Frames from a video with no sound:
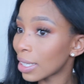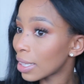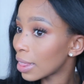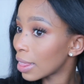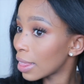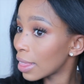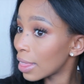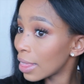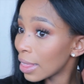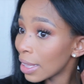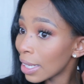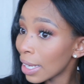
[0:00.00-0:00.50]

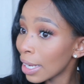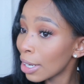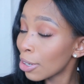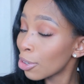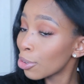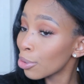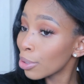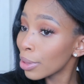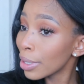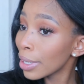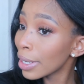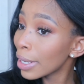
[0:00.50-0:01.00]

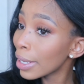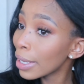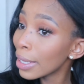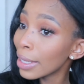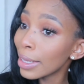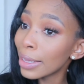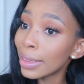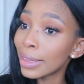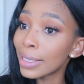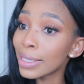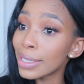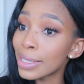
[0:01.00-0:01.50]

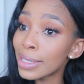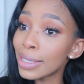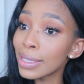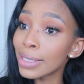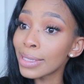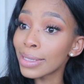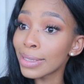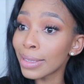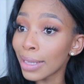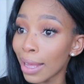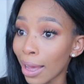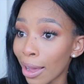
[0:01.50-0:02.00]
clearly this
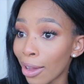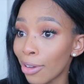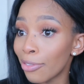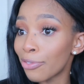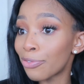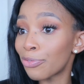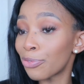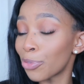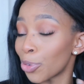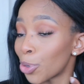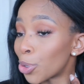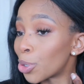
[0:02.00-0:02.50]
is
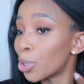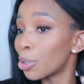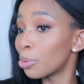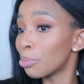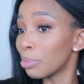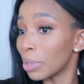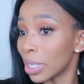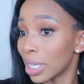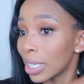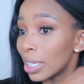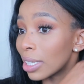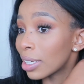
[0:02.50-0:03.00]
not for
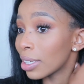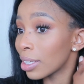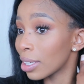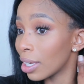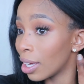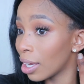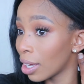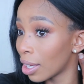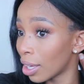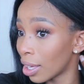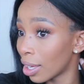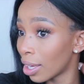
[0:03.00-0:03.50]
me.
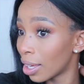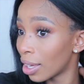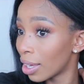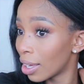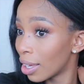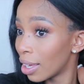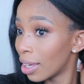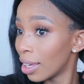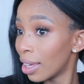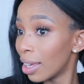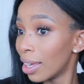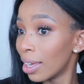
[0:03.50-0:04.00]

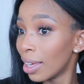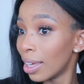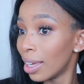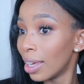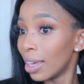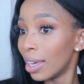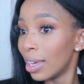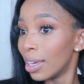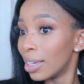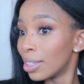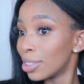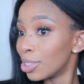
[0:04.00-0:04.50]

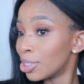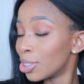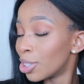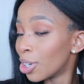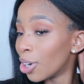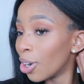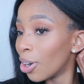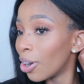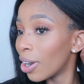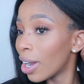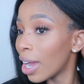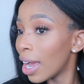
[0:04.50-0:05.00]
You
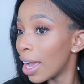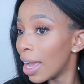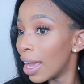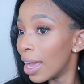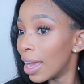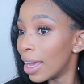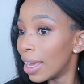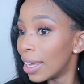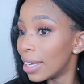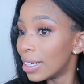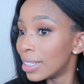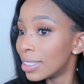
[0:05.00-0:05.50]
know,
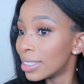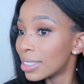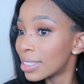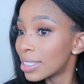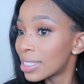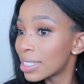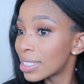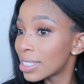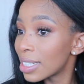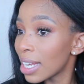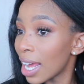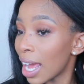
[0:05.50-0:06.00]

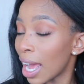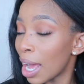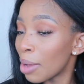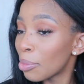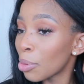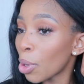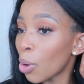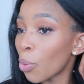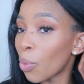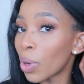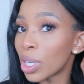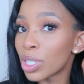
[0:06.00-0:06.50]
and I'm
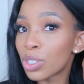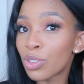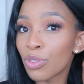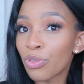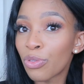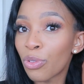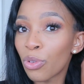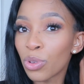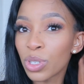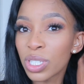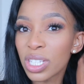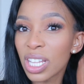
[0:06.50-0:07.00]
not one to
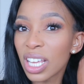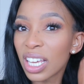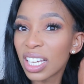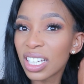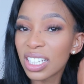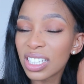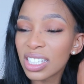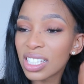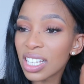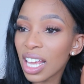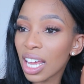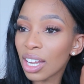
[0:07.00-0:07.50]
force
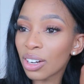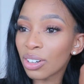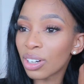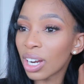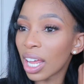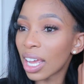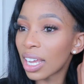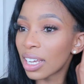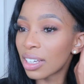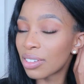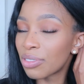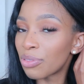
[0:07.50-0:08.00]
things. I don't
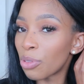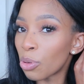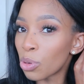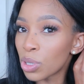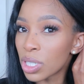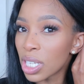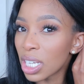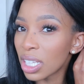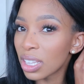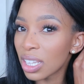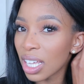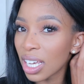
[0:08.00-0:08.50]
like
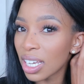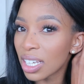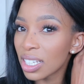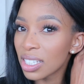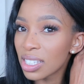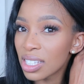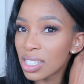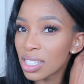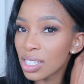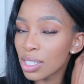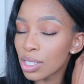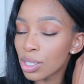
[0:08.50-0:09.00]
forcing
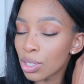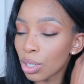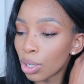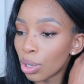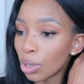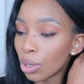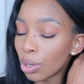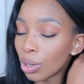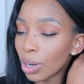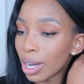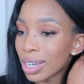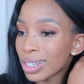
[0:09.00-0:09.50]
things.
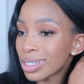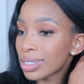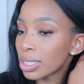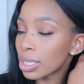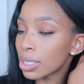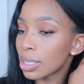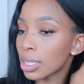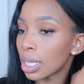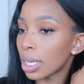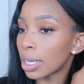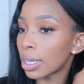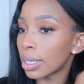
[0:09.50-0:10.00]
So I was
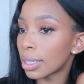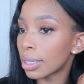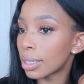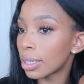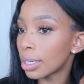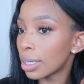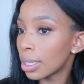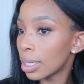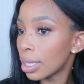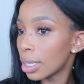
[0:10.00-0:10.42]
just like,